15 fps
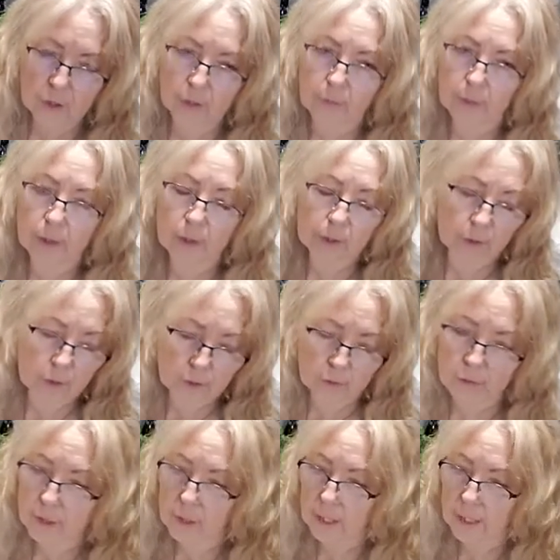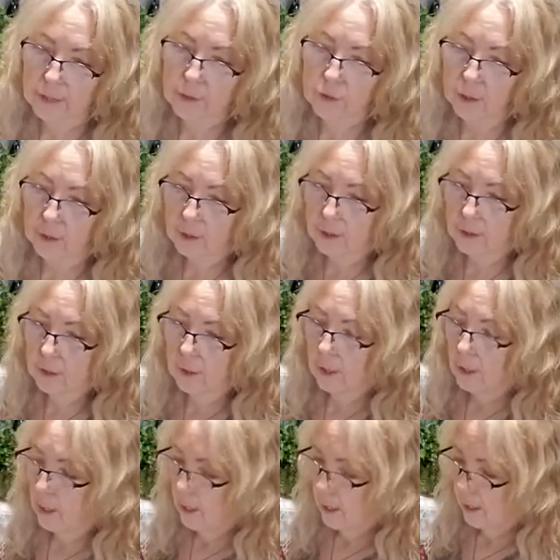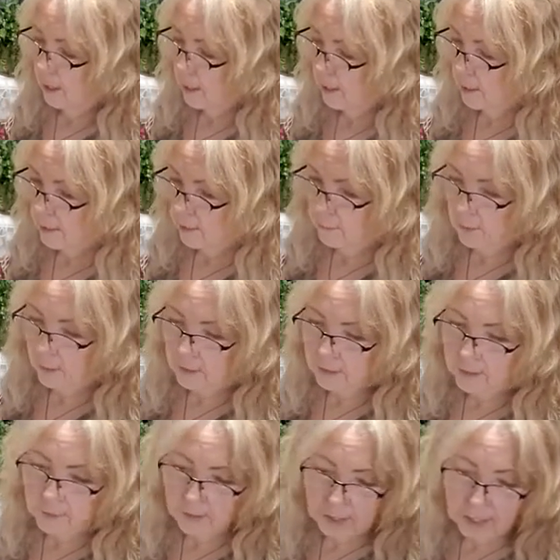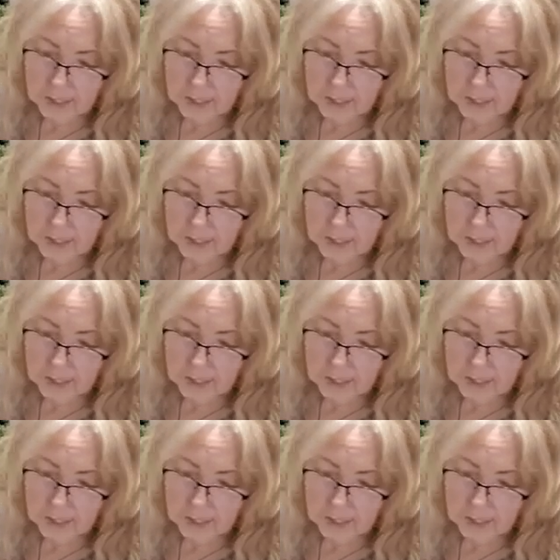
they've been used for cholesterol, all different